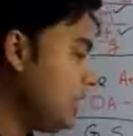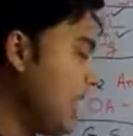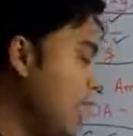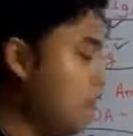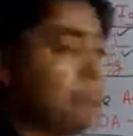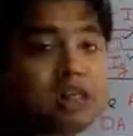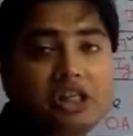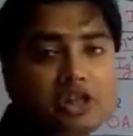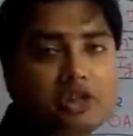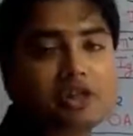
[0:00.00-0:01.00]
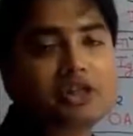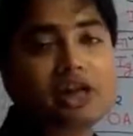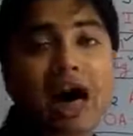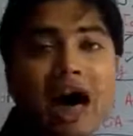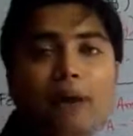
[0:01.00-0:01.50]
ammeters
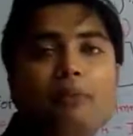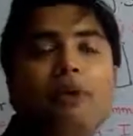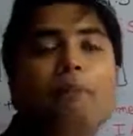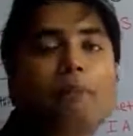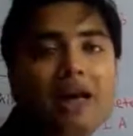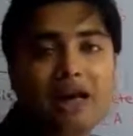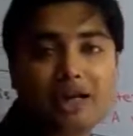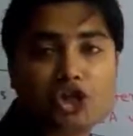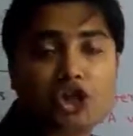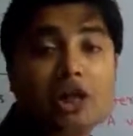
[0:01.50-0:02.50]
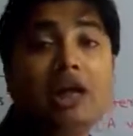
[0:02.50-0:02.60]
are being placed